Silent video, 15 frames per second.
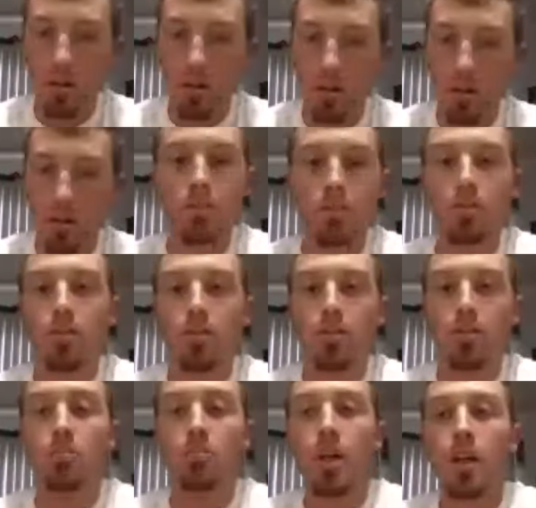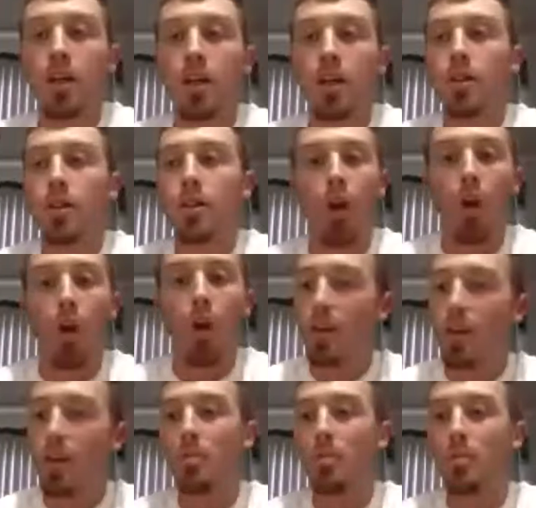I got to
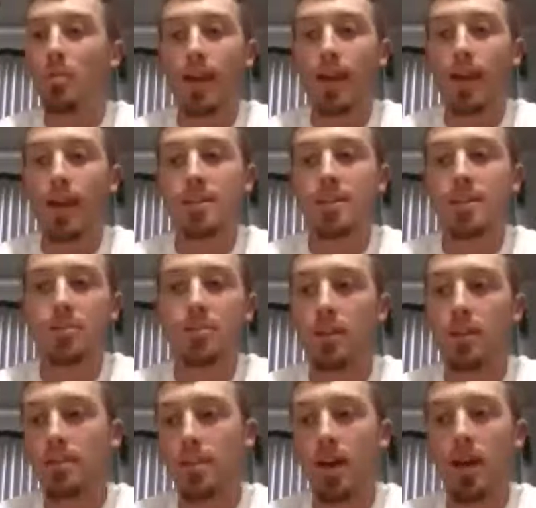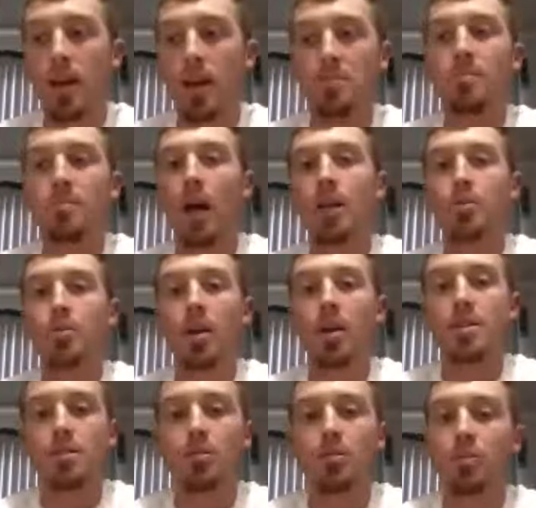guard him in practice because I
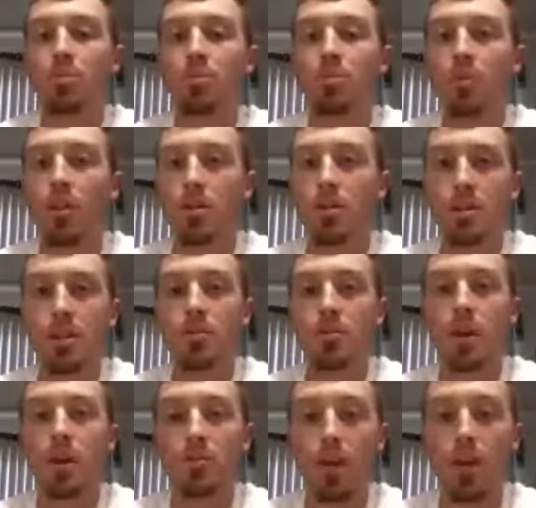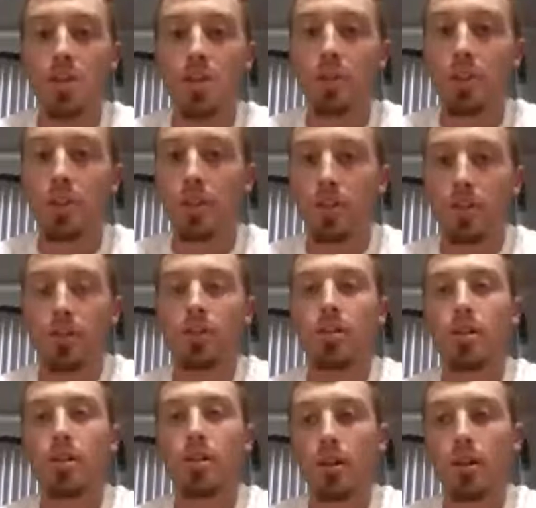dressed a little bit of varsity my freshman
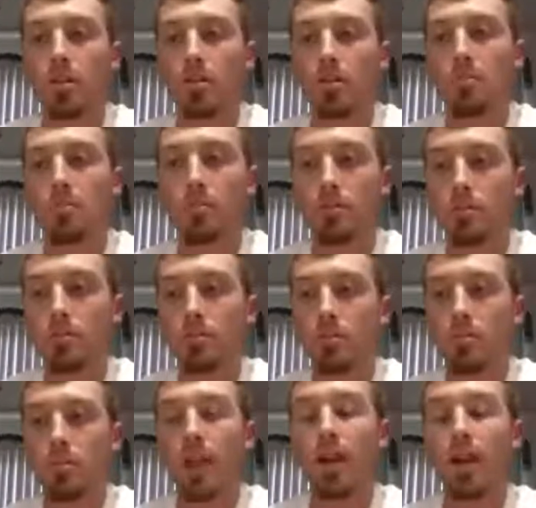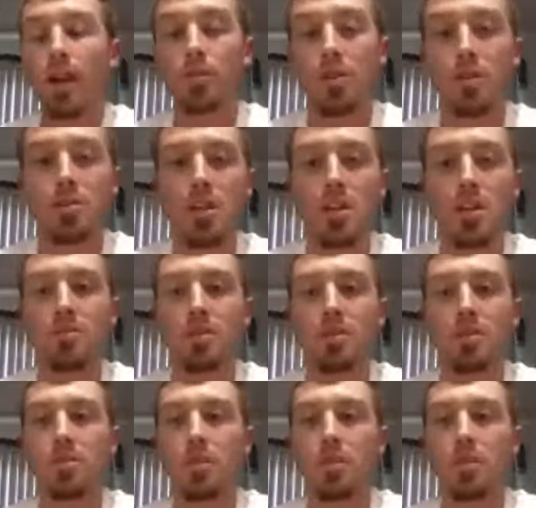year, and I was on JV.